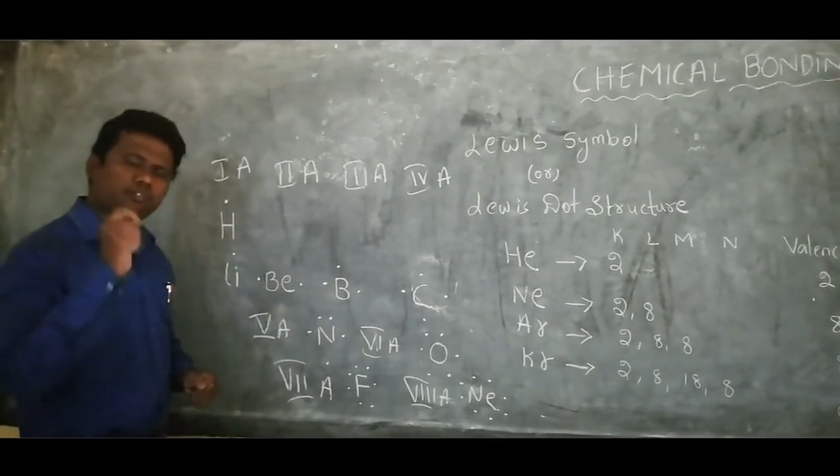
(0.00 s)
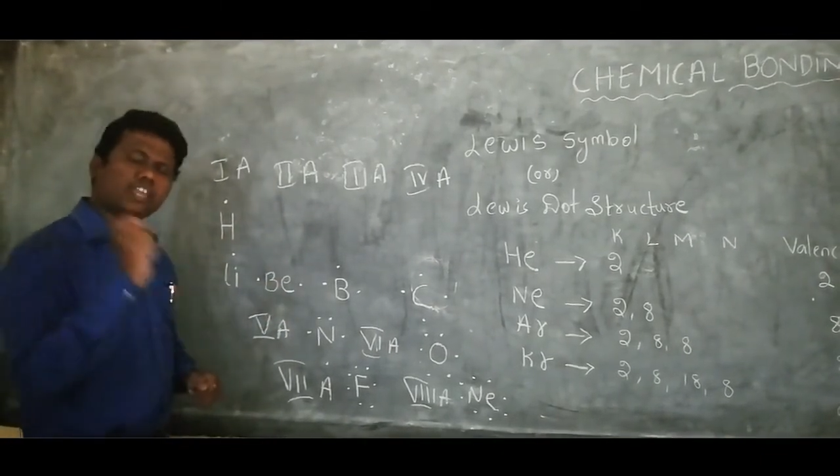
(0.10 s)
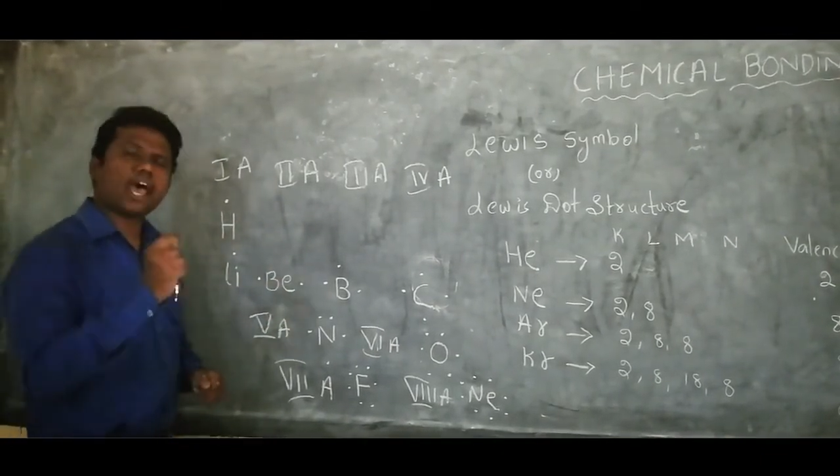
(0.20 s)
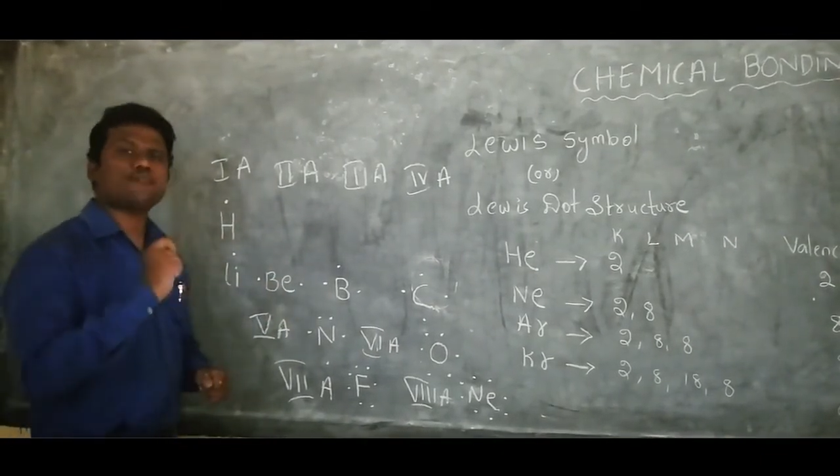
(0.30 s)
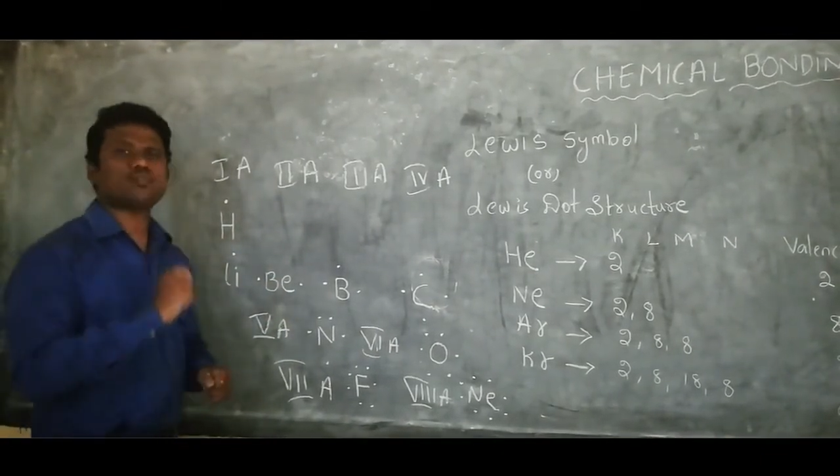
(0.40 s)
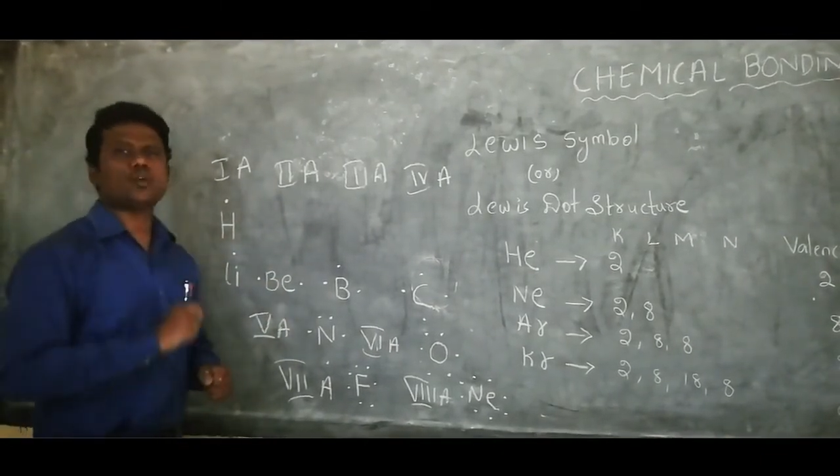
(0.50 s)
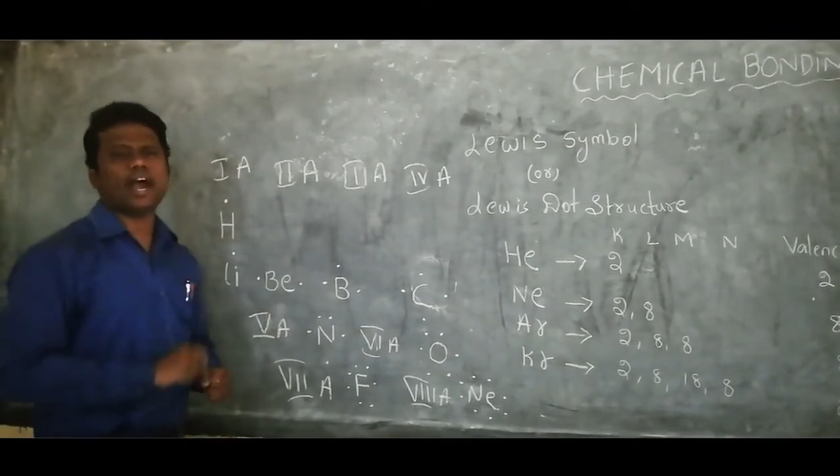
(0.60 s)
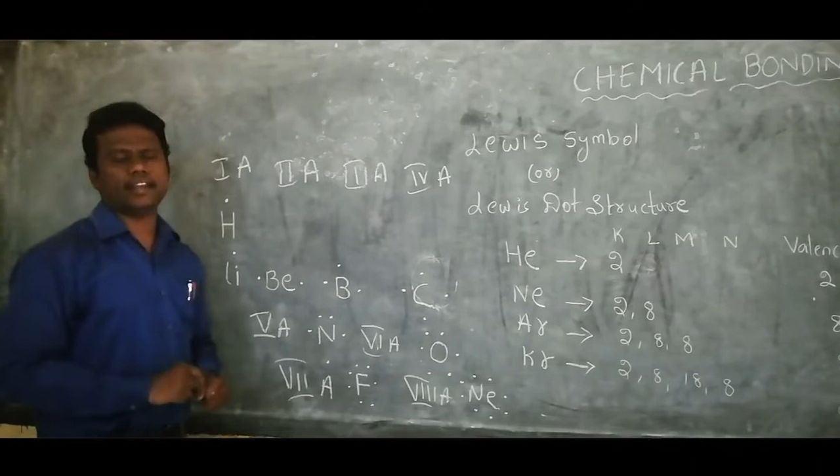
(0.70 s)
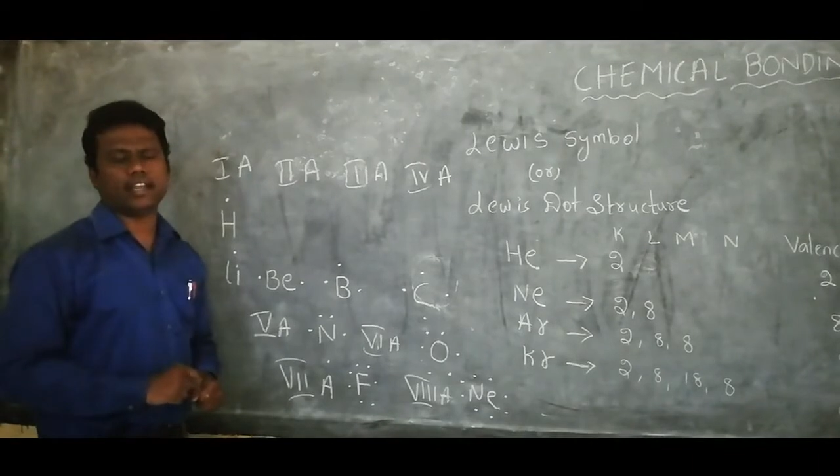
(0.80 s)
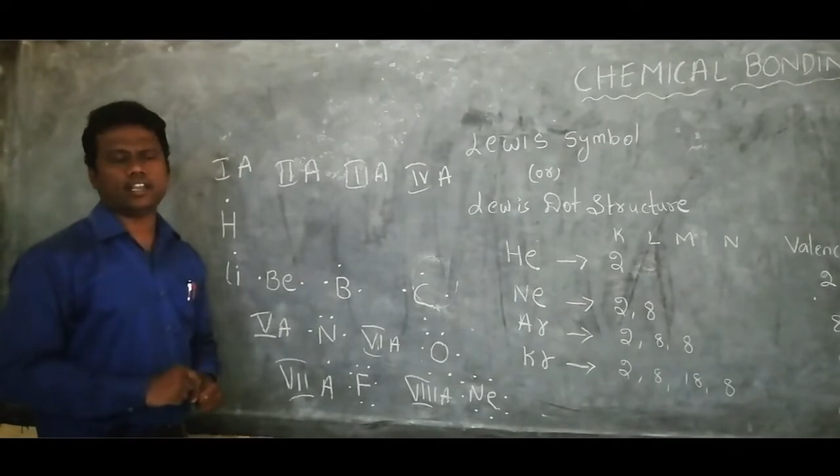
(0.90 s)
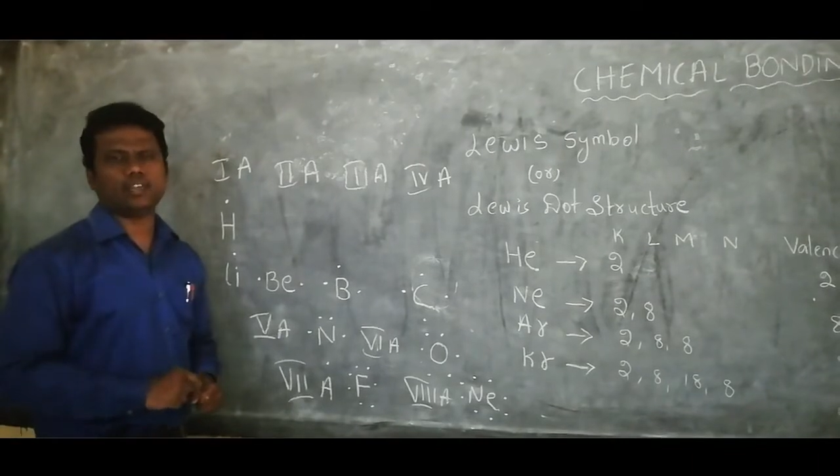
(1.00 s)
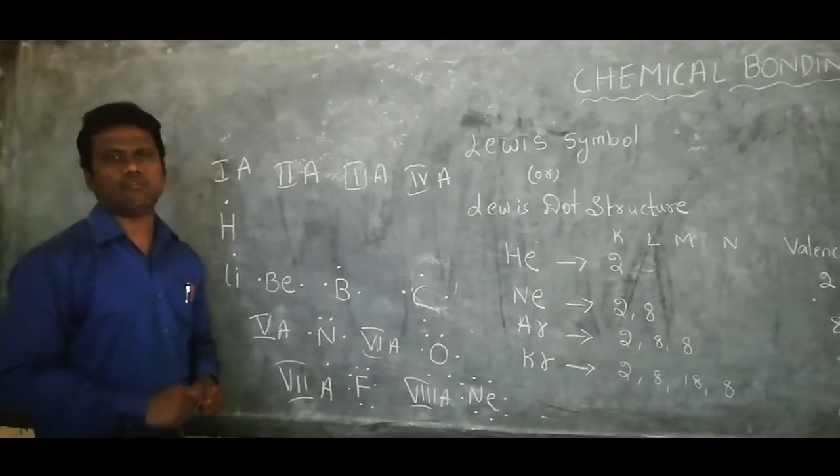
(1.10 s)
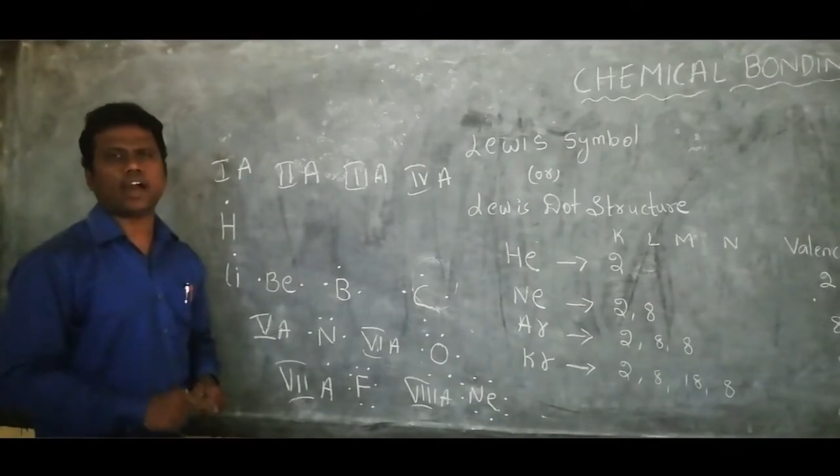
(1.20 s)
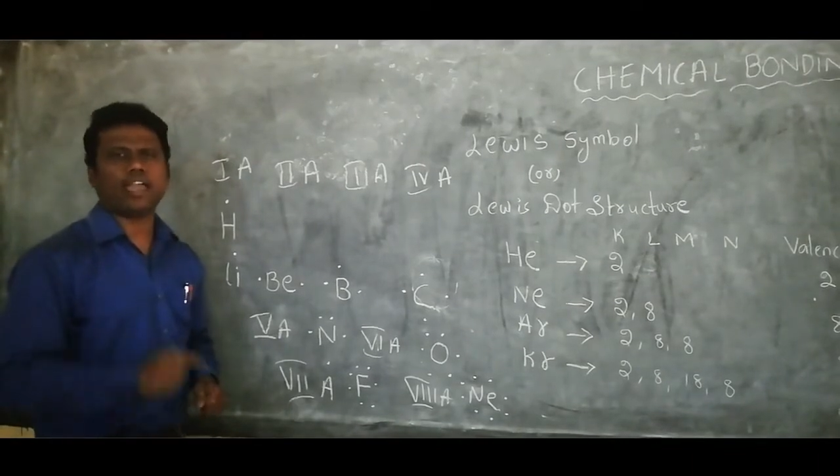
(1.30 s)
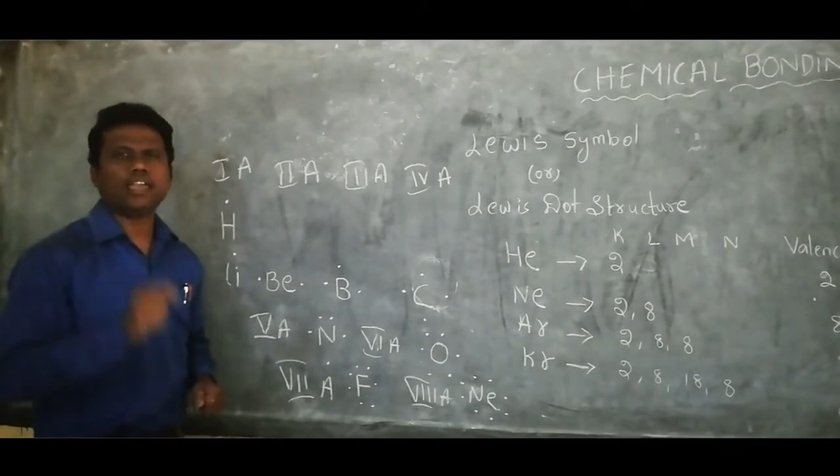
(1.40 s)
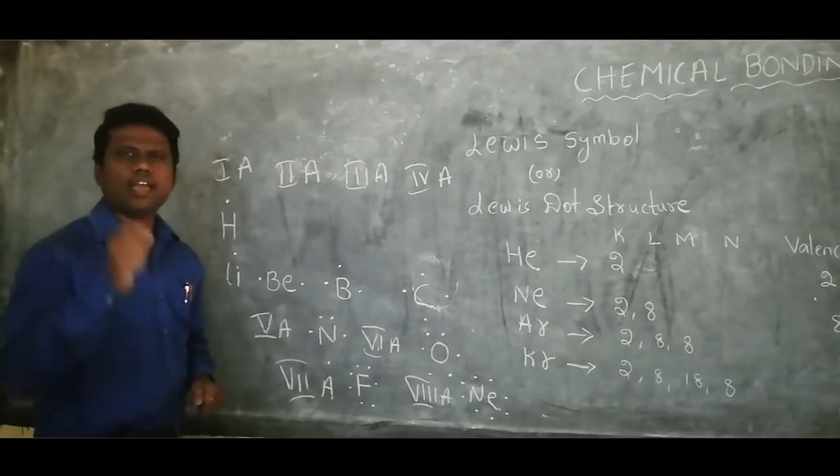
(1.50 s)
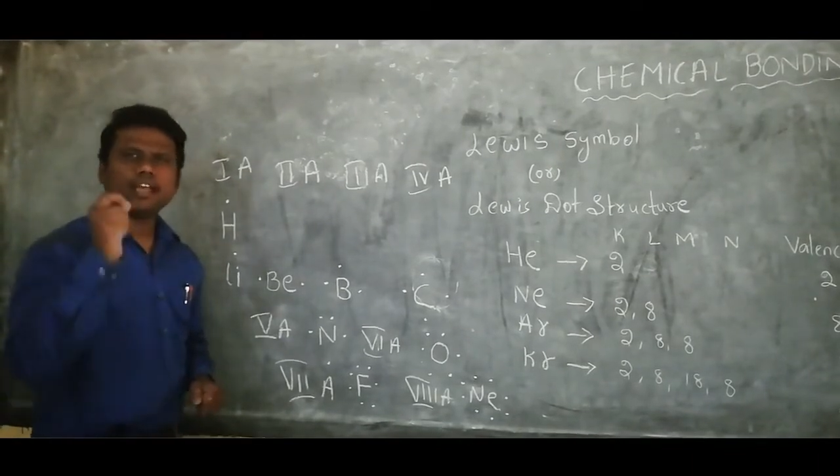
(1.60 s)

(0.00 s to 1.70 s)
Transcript: We have to identify